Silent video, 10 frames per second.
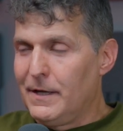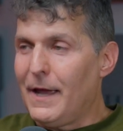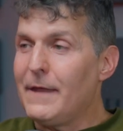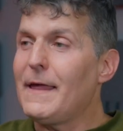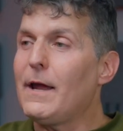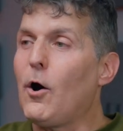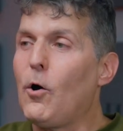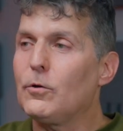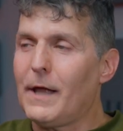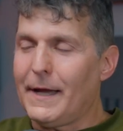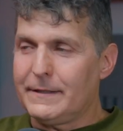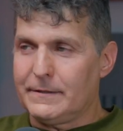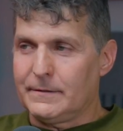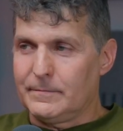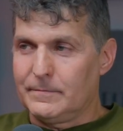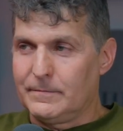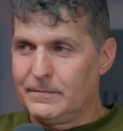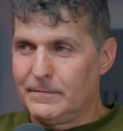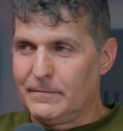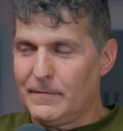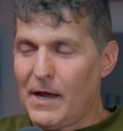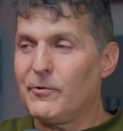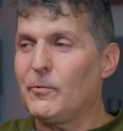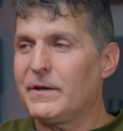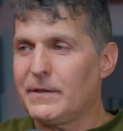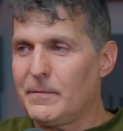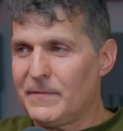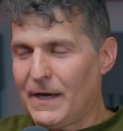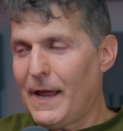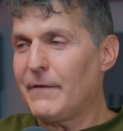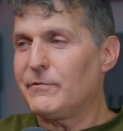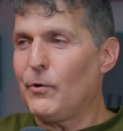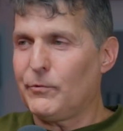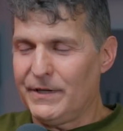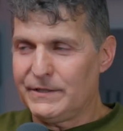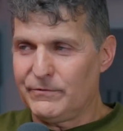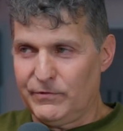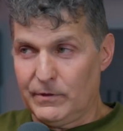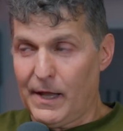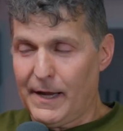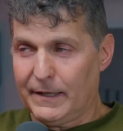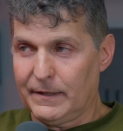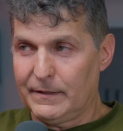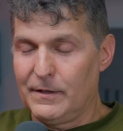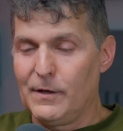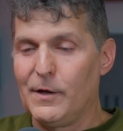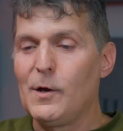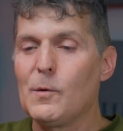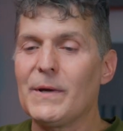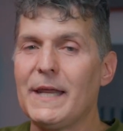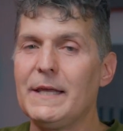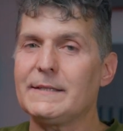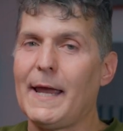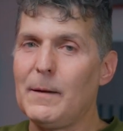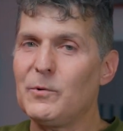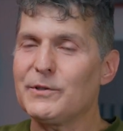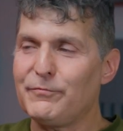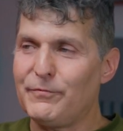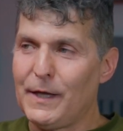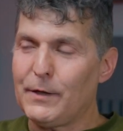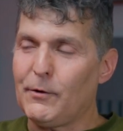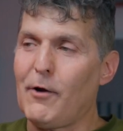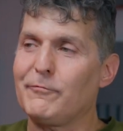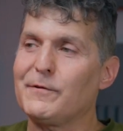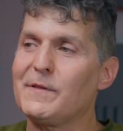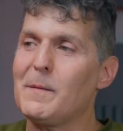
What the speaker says: and they all lie to him. Every one of them have their own reason for lying. But he's able to figure out from the